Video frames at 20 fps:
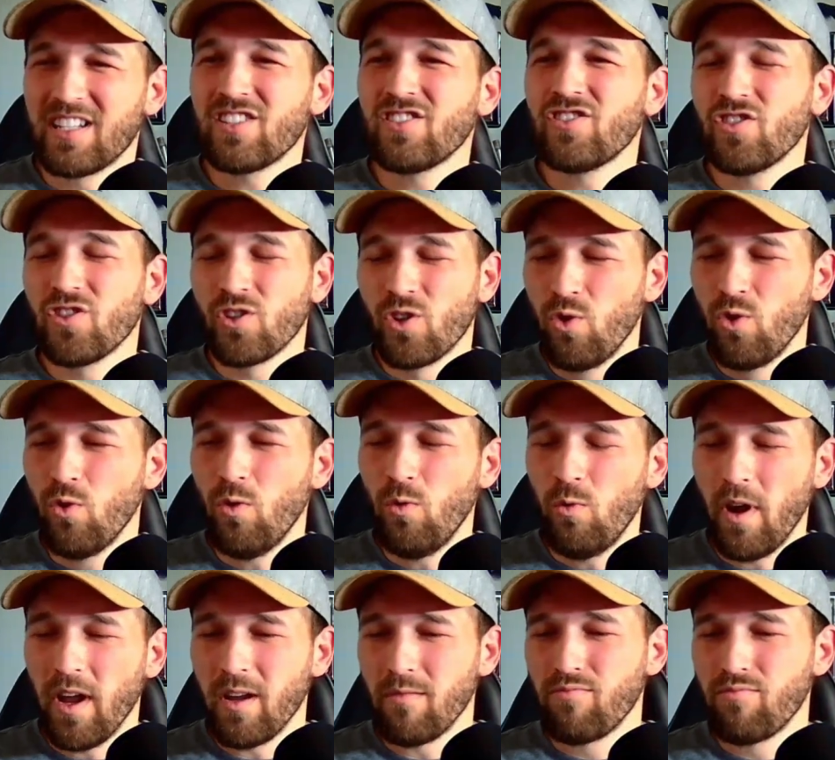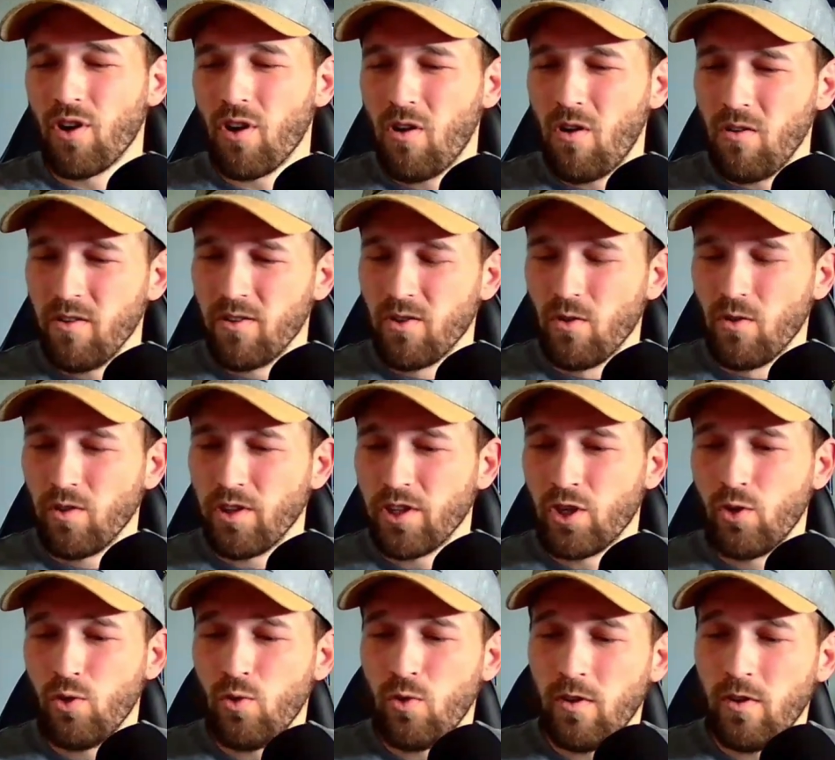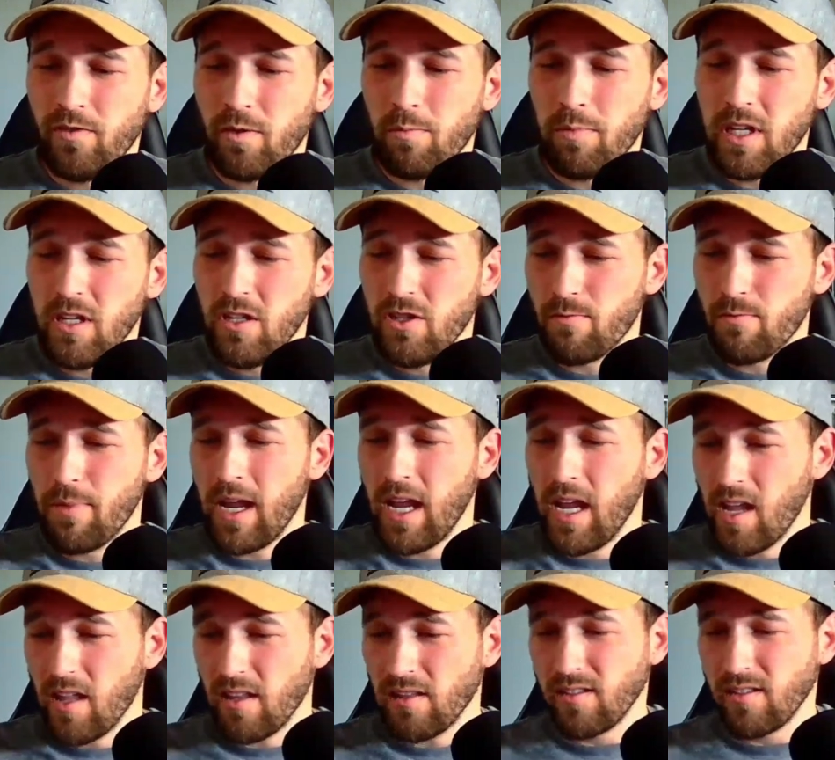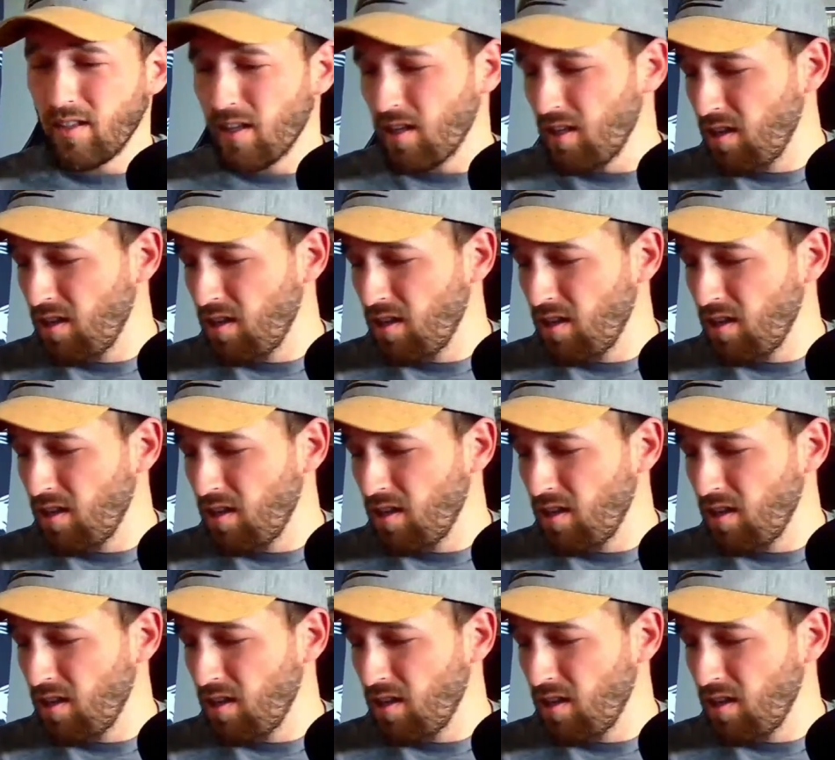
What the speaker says: this is the cool way, bro. You're only cool if you pee your pants.